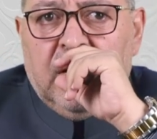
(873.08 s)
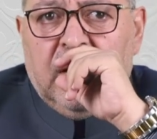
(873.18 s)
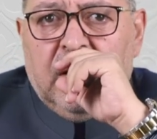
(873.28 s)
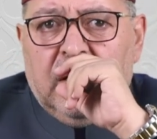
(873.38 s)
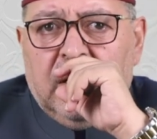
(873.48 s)

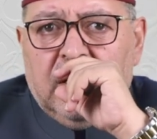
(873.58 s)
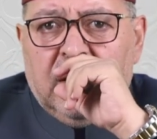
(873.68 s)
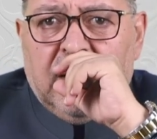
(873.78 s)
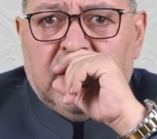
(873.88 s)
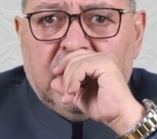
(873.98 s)

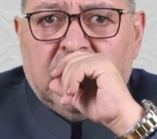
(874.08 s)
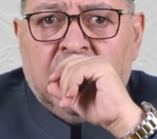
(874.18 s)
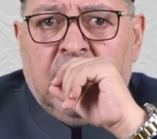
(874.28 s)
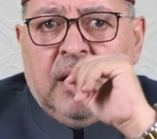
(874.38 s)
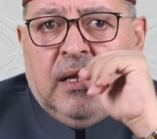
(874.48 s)
that is
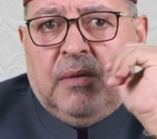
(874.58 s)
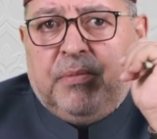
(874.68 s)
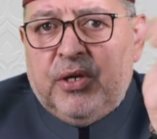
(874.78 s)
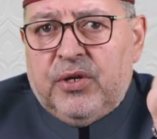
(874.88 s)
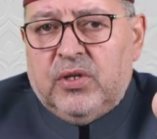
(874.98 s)

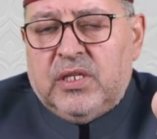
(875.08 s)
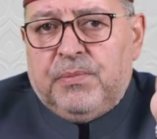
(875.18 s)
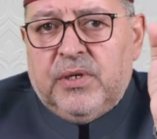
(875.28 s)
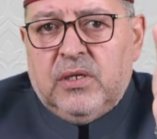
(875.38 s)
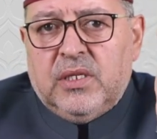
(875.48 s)
period, a
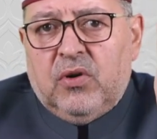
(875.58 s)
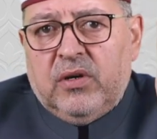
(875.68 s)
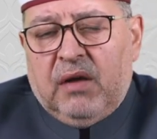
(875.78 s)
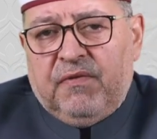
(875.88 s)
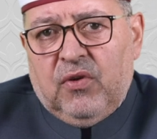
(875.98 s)
period or
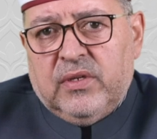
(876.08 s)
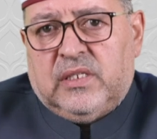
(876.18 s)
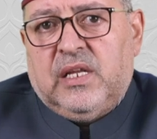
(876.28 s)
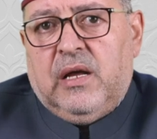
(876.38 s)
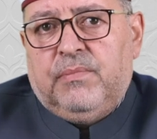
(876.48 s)
a full
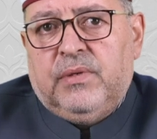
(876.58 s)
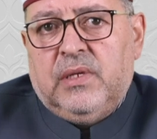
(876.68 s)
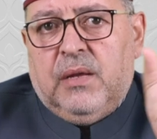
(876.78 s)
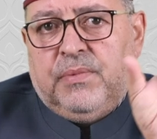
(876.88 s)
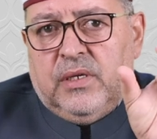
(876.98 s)
stop,
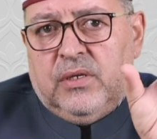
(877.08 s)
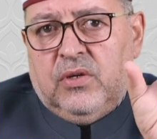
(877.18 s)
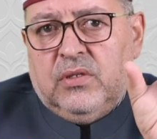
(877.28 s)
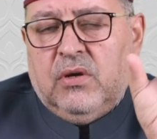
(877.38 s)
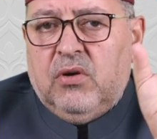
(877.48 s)
a
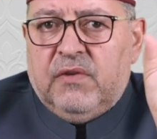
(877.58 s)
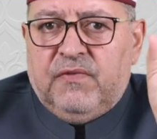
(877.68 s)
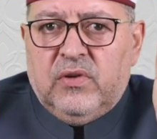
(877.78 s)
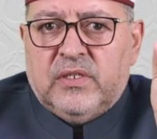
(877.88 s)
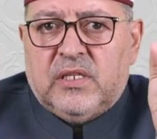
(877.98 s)
period or a
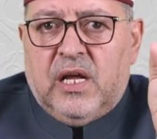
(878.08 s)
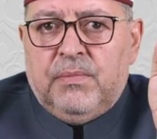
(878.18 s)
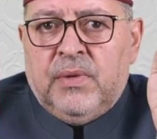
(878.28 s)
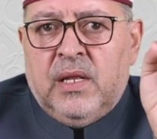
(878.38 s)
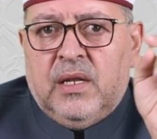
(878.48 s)
full
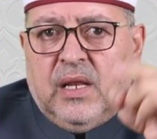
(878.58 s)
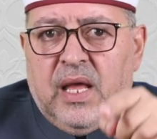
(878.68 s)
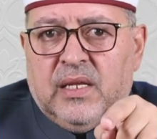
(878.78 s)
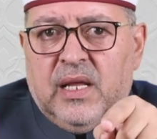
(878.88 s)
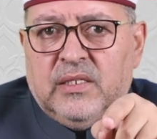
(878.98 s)
stop,
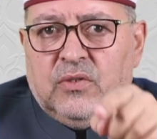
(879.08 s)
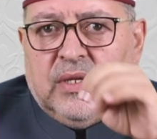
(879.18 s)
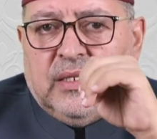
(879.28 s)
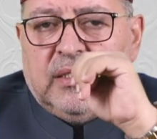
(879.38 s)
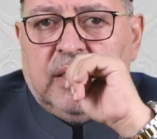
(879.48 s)
like as you
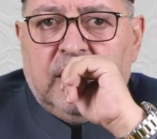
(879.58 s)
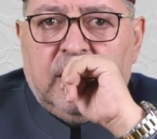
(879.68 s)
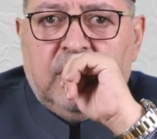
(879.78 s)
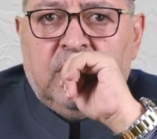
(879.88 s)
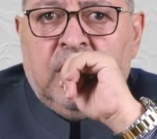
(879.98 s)
can see
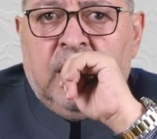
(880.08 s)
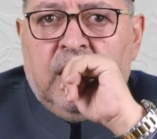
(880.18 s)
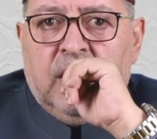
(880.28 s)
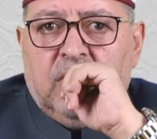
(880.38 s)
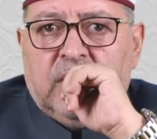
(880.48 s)
here,
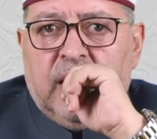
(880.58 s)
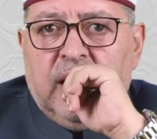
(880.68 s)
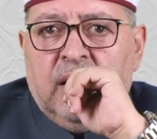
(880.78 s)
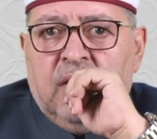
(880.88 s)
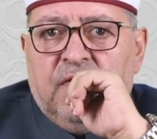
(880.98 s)

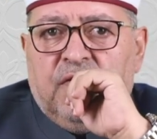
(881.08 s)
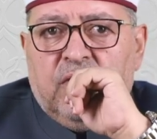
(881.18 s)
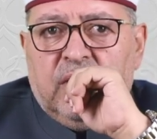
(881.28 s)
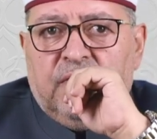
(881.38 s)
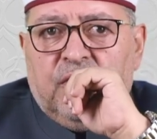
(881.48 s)
okay.
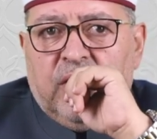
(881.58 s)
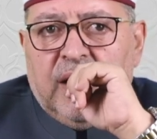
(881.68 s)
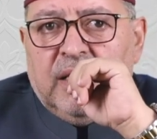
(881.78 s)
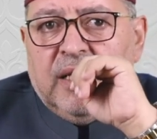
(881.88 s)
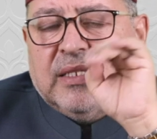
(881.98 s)
For
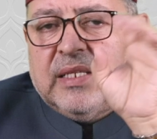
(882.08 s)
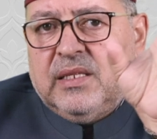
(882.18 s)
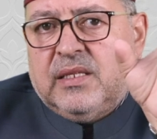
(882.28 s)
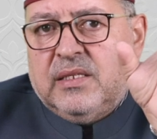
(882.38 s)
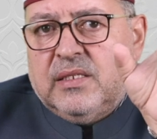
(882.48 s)
ending
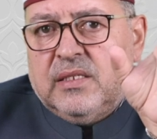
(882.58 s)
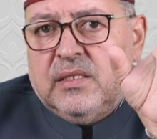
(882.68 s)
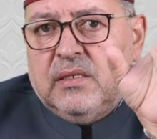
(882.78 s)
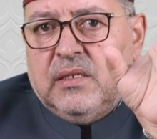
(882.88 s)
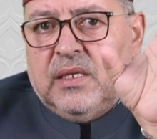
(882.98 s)
sentence,
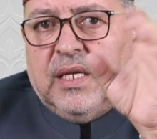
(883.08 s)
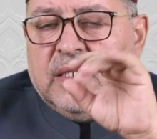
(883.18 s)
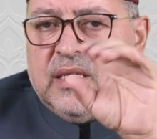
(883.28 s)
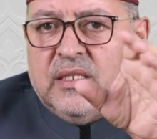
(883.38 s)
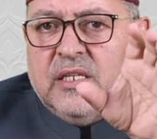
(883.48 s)
any
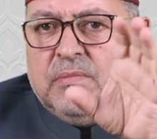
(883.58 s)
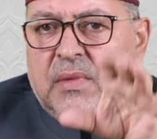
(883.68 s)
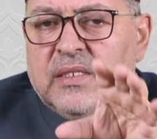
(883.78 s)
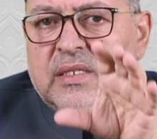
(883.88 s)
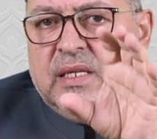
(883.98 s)
sentence
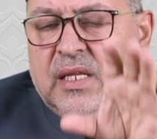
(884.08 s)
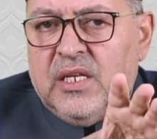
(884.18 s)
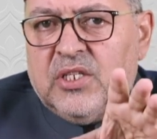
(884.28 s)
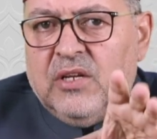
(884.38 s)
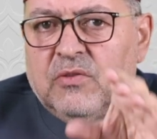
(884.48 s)
must, in
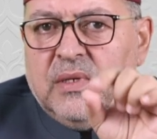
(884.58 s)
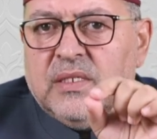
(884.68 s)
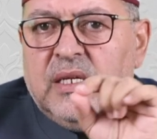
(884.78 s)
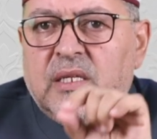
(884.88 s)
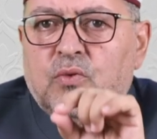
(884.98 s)
English language,
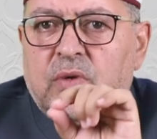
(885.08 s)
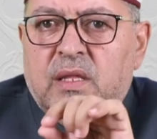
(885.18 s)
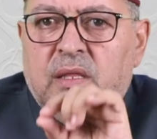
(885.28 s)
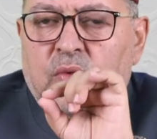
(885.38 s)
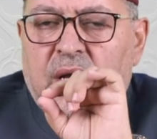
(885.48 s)
must end
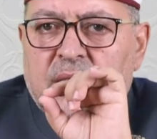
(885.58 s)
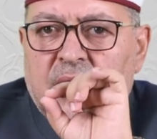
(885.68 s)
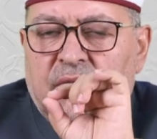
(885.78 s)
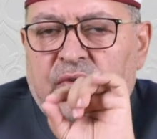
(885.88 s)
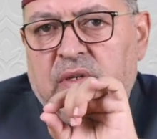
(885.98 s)
with what?
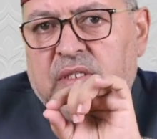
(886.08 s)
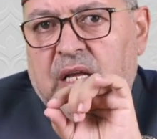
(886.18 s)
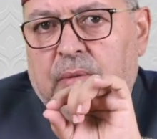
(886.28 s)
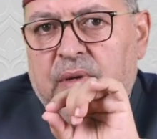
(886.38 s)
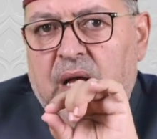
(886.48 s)
A full
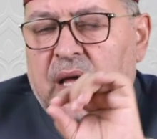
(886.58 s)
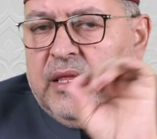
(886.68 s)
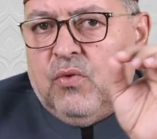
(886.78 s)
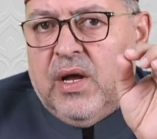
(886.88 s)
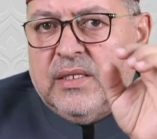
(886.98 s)
stop.
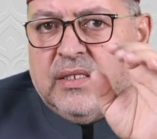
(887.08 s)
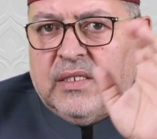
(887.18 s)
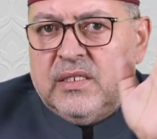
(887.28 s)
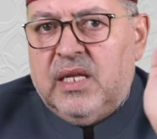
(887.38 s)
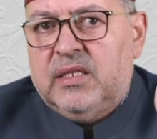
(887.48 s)
Otherwise,
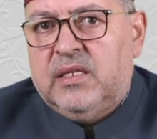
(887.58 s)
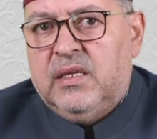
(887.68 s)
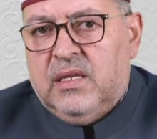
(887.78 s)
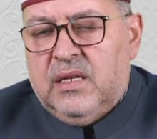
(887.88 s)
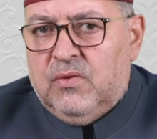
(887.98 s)
it's not
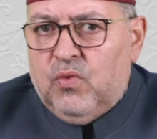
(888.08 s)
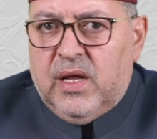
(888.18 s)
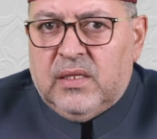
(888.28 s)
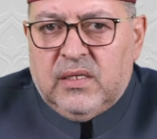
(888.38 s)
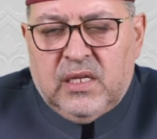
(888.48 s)

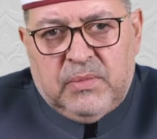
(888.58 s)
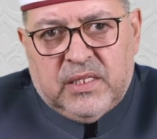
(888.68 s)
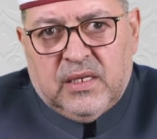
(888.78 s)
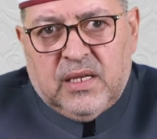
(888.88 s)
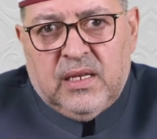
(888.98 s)

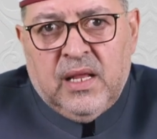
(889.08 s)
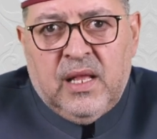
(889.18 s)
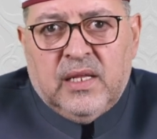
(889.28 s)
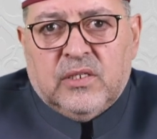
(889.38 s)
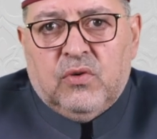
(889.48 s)
grammatical.
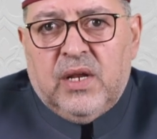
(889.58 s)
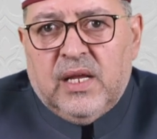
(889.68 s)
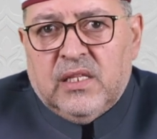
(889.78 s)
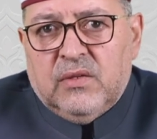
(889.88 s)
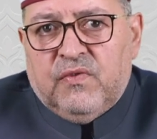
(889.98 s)
So,
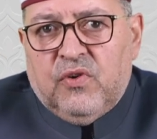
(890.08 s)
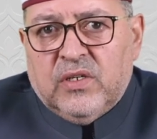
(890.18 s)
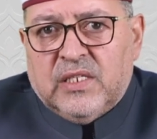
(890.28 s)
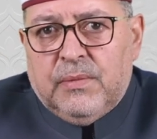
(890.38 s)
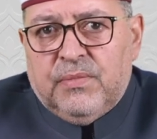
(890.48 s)
like, for
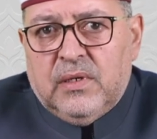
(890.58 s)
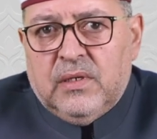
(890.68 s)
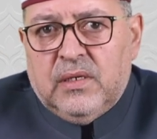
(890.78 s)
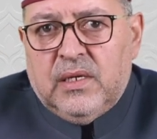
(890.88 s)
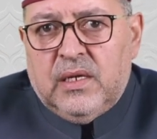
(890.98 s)

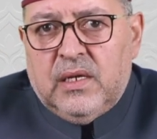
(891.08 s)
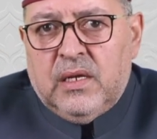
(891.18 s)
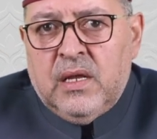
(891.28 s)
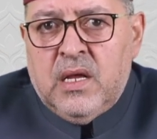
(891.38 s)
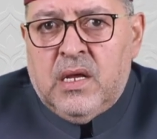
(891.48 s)

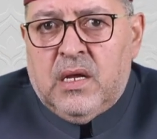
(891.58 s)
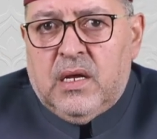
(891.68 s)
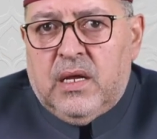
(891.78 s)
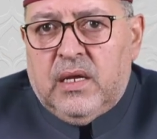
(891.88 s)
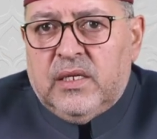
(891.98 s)
example,
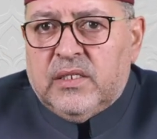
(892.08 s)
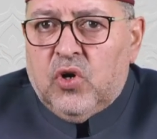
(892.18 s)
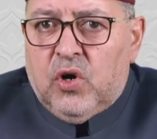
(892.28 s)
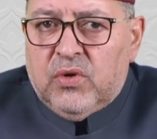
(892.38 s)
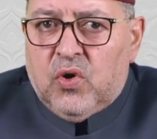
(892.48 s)
he's
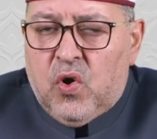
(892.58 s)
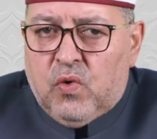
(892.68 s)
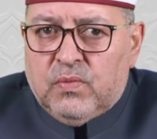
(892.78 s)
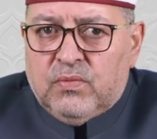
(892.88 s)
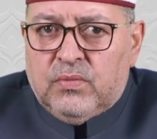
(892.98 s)
going
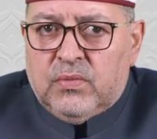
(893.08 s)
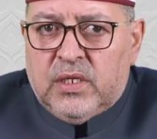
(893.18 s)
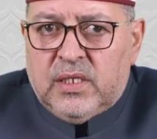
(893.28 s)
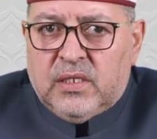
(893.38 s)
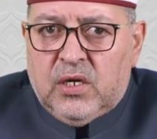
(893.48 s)
home.
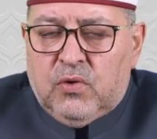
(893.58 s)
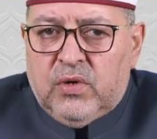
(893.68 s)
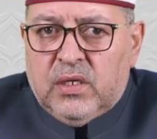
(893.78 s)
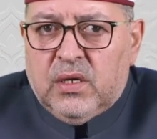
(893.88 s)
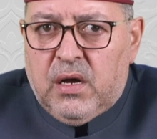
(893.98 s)
He's
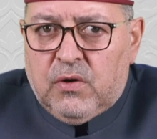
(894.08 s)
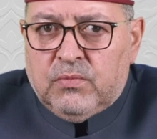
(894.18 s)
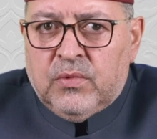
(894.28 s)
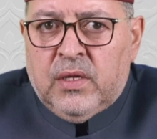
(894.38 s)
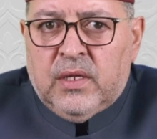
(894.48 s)
going
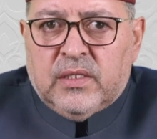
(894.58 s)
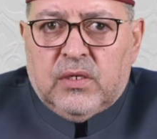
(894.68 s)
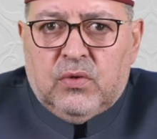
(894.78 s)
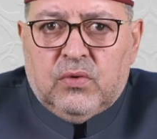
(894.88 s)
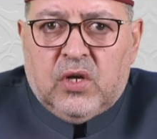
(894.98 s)
home.
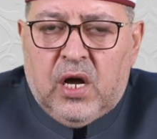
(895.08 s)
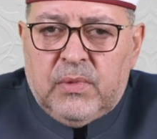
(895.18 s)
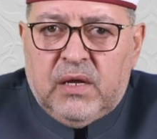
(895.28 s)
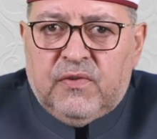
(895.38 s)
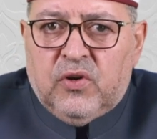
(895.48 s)
So,
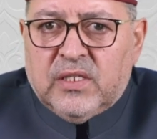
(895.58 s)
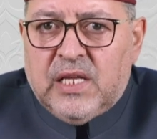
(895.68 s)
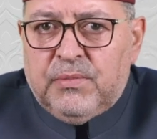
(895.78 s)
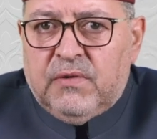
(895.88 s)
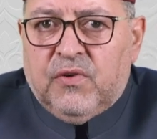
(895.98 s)
comma, for
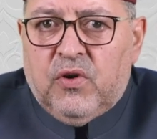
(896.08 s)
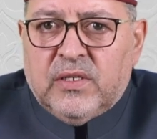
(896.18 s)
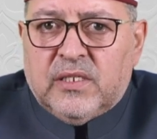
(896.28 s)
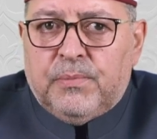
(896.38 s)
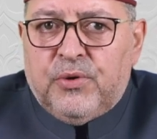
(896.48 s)
example, for
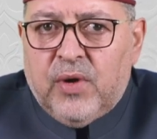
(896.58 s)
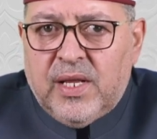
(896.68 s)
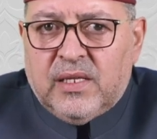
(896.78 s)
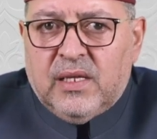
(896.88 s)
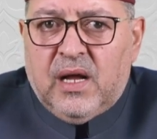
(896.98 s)

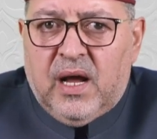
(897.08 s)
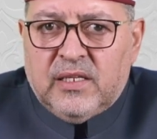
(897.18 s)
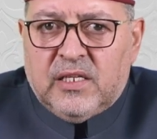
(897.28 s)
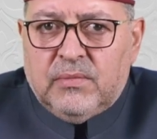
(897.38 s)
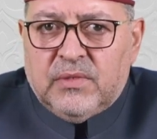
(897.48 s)
separating
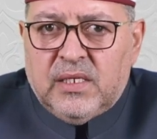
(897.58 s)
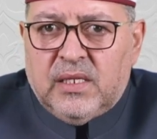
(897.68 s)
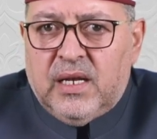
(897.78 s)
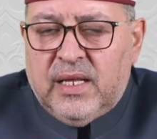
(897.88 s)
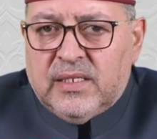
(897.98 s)
items in
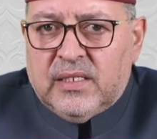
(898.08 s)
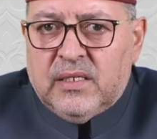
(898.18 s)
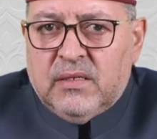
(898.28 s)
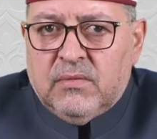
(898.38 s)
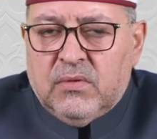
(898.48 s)
a
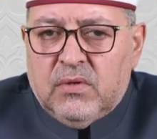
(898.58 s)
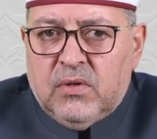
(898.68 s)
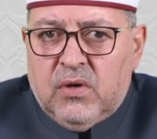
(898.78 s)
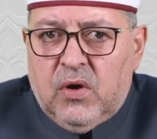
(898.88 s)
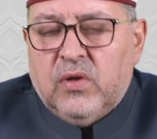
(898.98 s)
list,
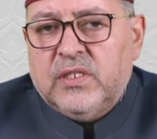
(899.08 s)
or